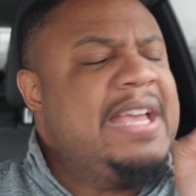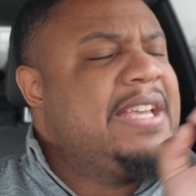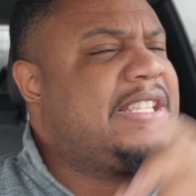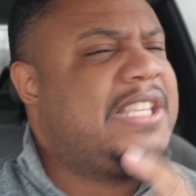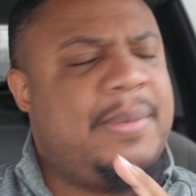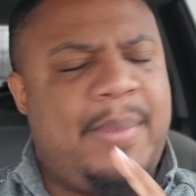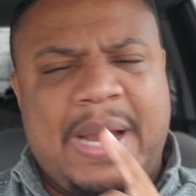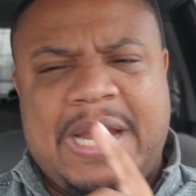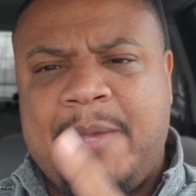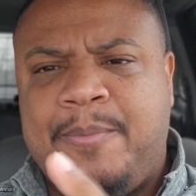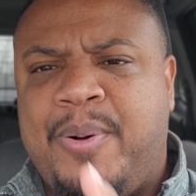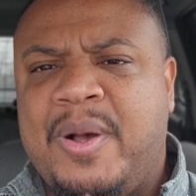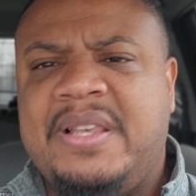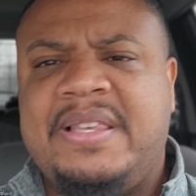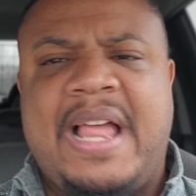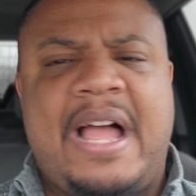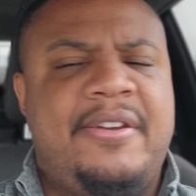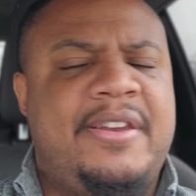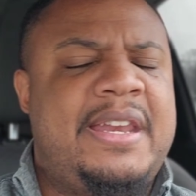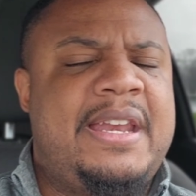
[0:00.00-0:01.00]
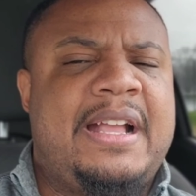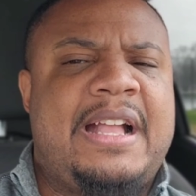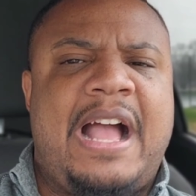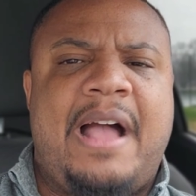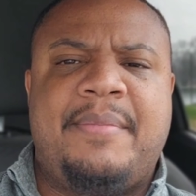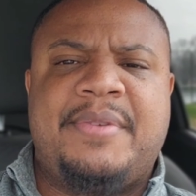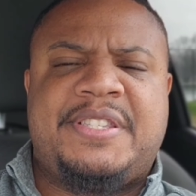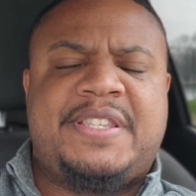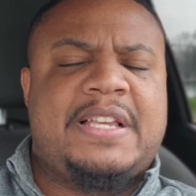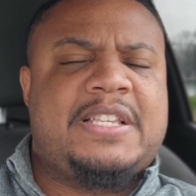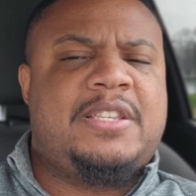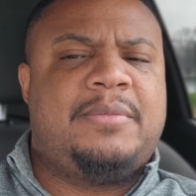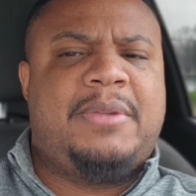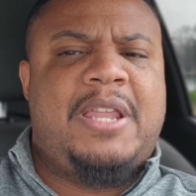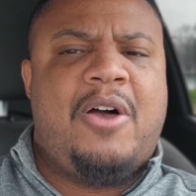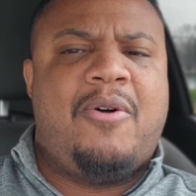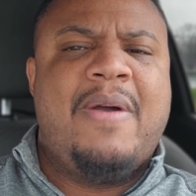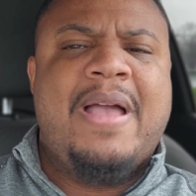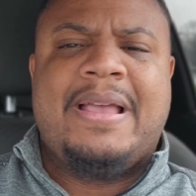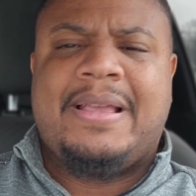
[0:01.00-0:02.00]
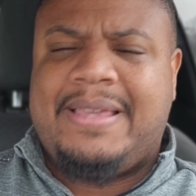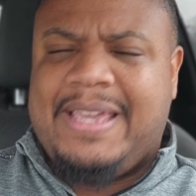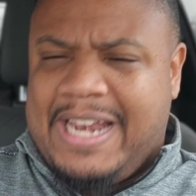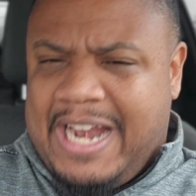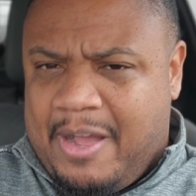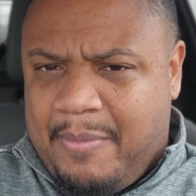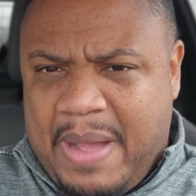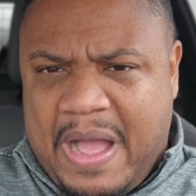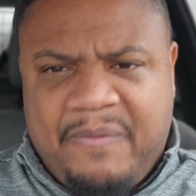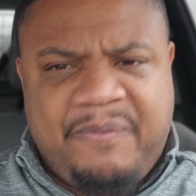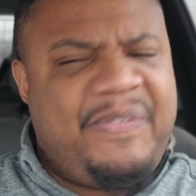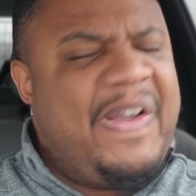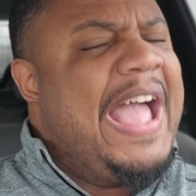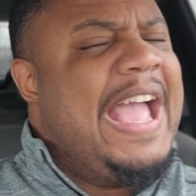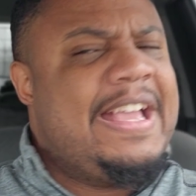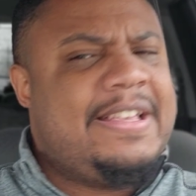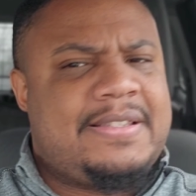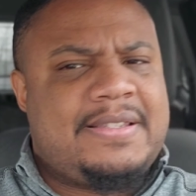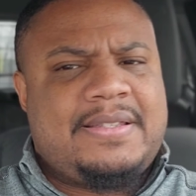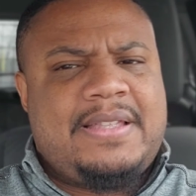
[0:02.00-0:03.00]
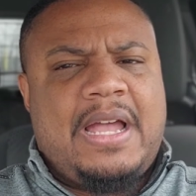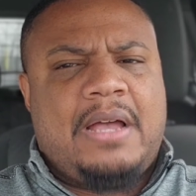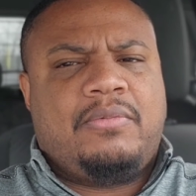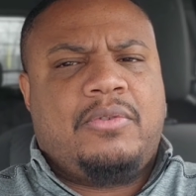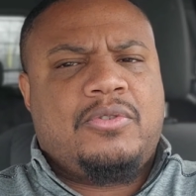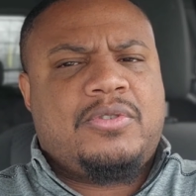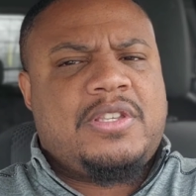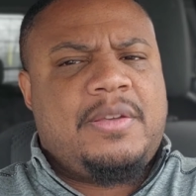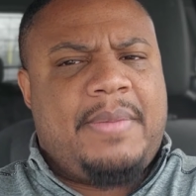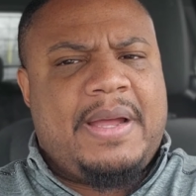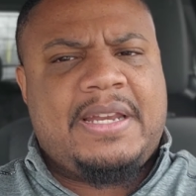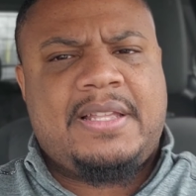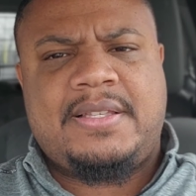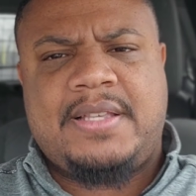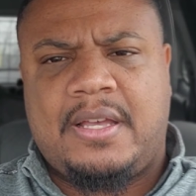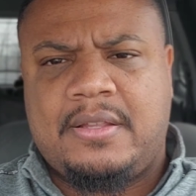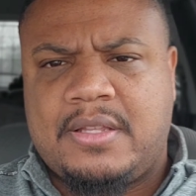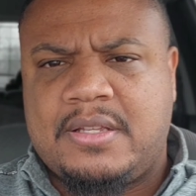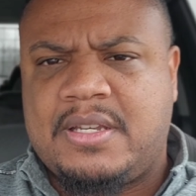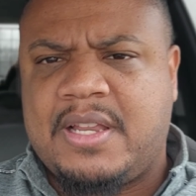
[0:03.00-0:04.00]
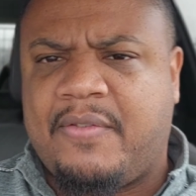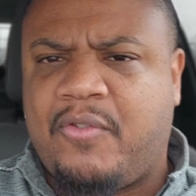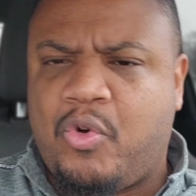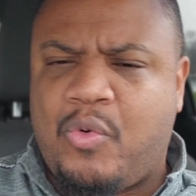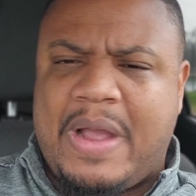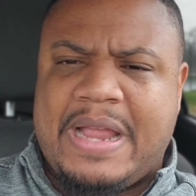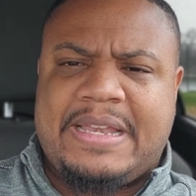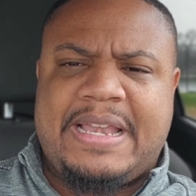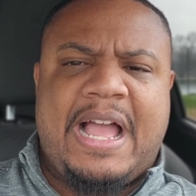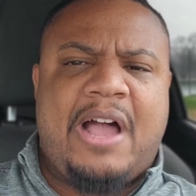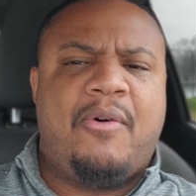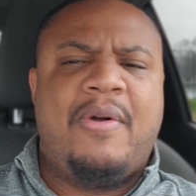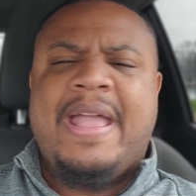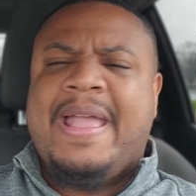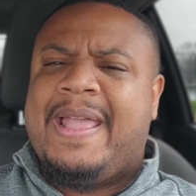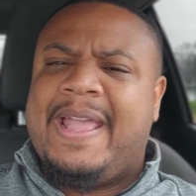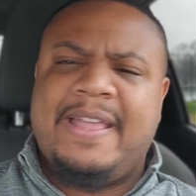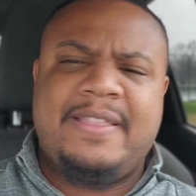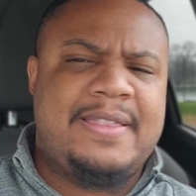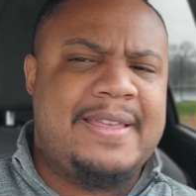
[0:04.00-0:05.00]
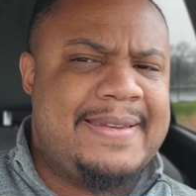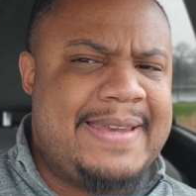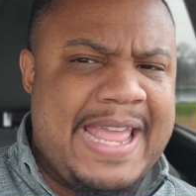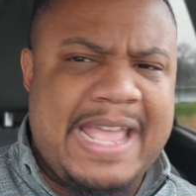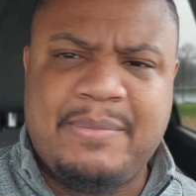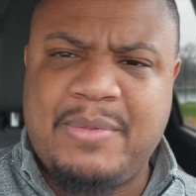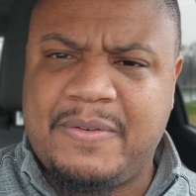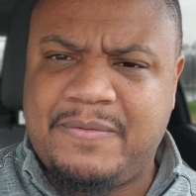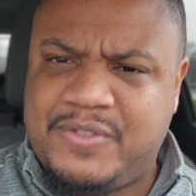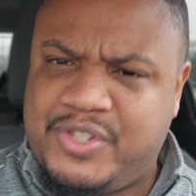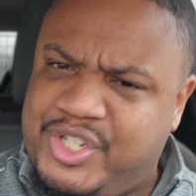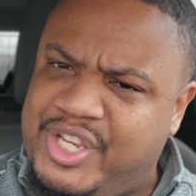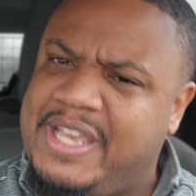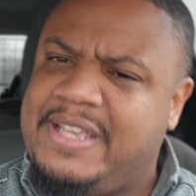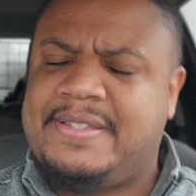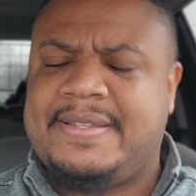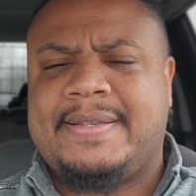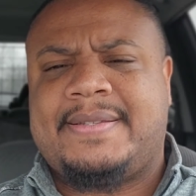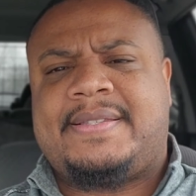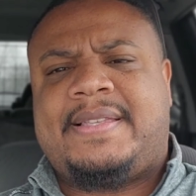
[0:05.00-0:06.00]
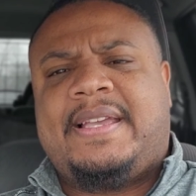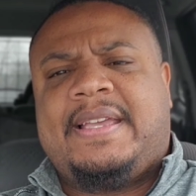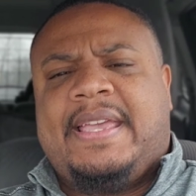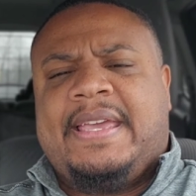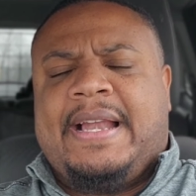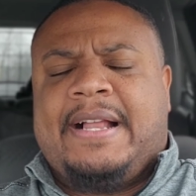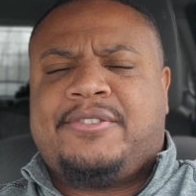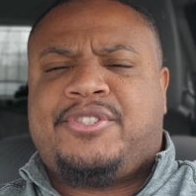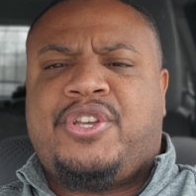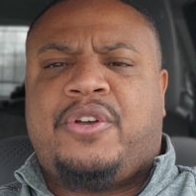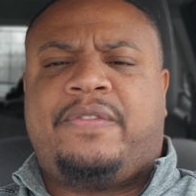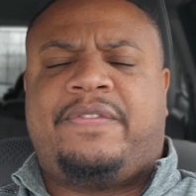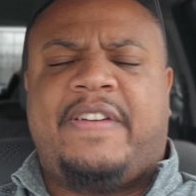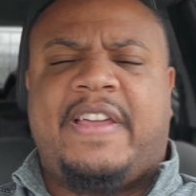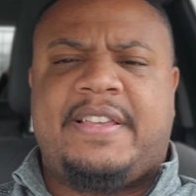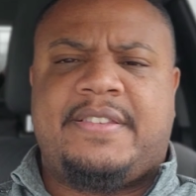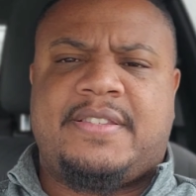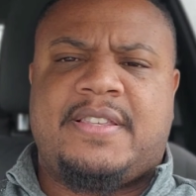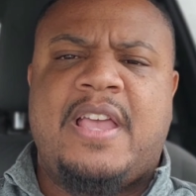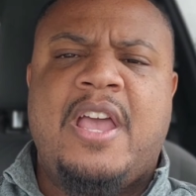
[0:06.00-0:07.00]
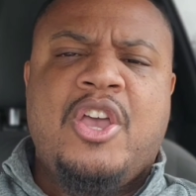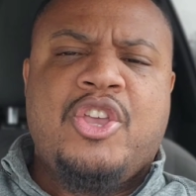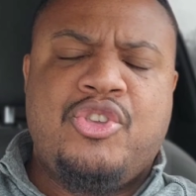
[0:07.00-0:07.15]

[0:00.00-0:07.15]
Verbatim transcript: Somebody put down in the comment section below, get out my face, devil. Somebody tell the devil right now in the name of Jesus to get out your face.